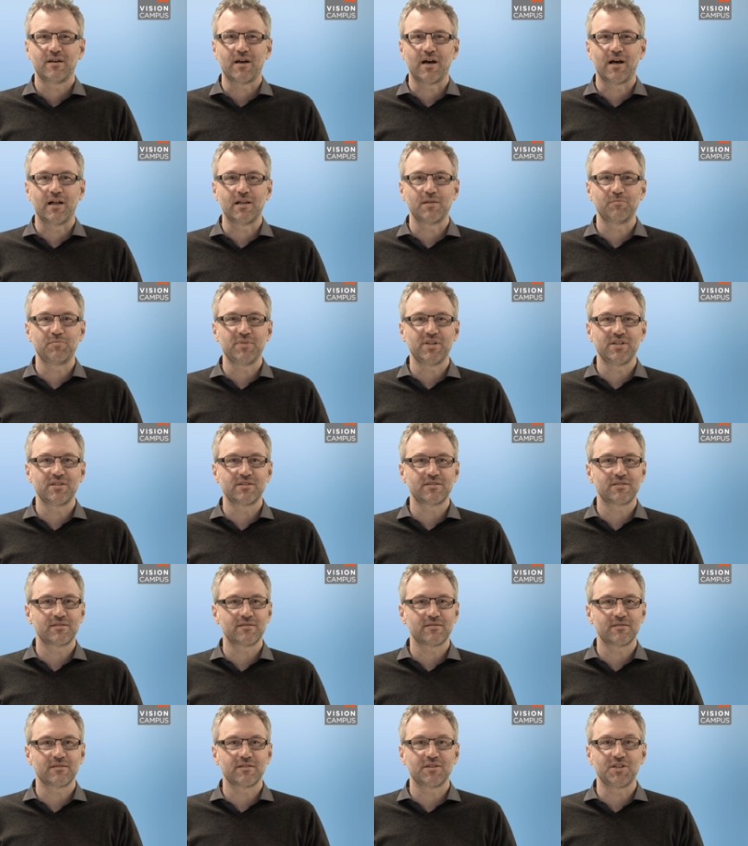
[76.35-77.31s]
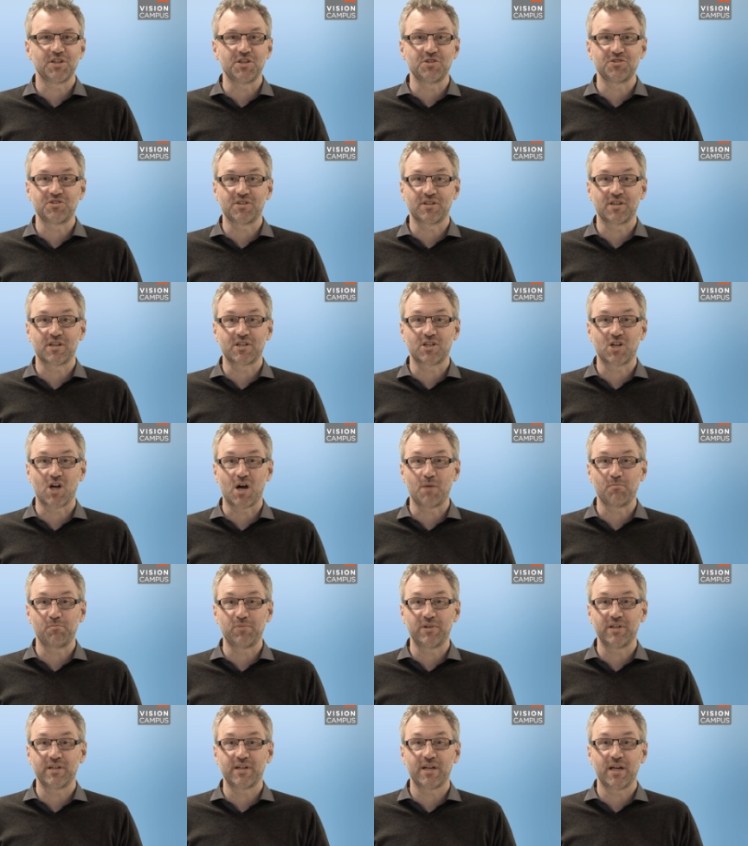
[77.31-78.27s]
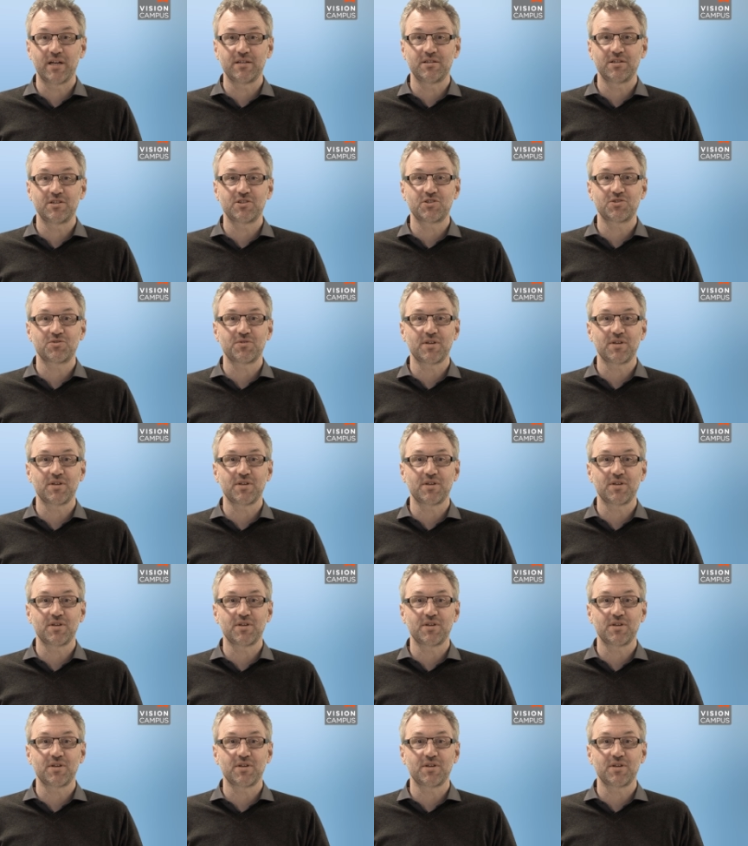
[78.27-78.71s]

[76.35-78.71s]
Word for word: albeit using a complicated